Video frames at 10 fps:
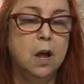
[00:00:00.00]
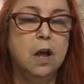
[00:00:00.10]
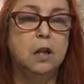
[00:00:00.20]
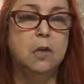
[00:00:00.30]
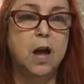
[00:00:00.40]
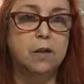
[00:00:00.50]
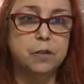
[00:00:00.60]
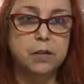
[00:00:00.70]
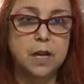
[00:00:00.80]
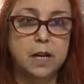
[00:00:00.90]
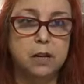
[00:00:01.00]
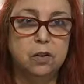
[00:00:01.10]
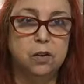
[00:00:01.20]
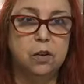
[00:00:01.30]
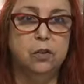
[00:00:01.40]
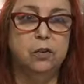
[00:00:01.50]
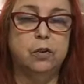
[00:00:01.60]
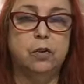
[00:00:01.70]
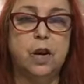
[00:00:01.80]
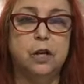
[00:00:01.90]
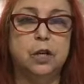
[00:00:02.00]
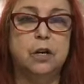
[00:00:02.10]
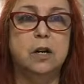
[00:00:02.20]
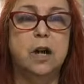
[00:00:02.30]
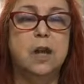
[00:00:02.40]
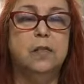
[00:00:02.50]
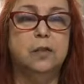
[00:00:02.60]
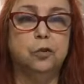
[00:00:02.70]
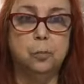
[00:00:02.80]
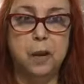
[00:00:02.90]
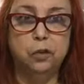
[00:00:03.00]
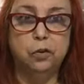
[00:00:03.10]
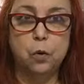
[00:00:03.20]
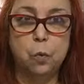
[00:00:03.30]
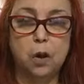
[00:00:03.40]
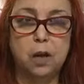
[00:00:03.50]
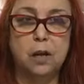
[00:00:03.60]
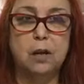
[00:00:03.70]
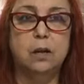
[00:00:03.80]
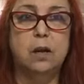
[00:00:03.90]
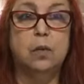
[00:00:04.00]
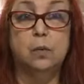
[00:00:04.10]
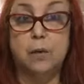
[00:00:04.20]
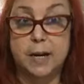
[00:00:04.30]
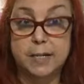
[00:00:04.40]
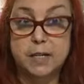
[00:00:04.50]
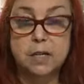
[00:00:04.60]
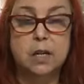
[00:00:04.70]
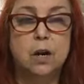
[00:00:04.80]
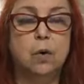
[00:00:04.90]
you have to take into consideration the space you work in, rent,